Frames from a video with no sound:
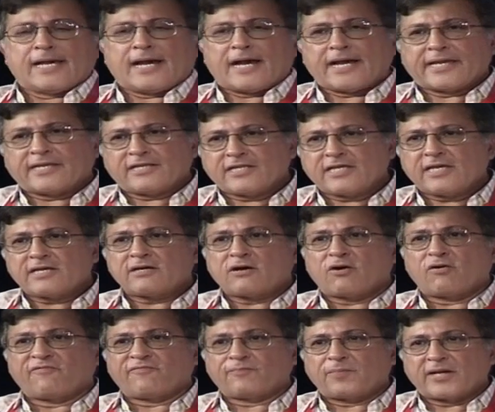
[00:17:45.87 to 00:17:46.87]
idea
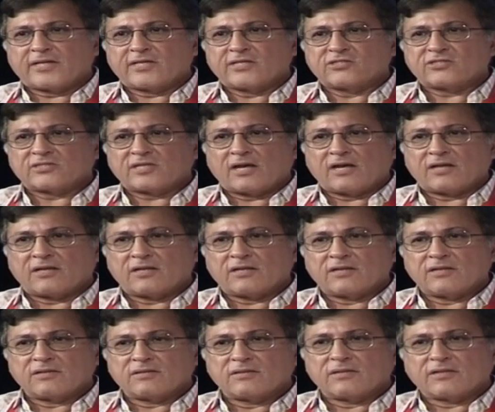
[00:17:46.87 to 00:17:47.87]
of Pakistan,
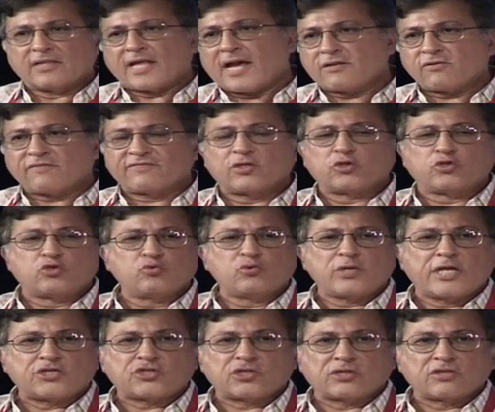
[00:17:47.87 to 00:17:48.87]
that of the
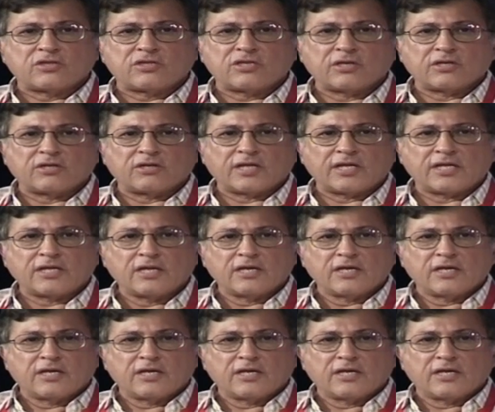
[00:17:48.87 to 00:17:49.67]
two-nation theory,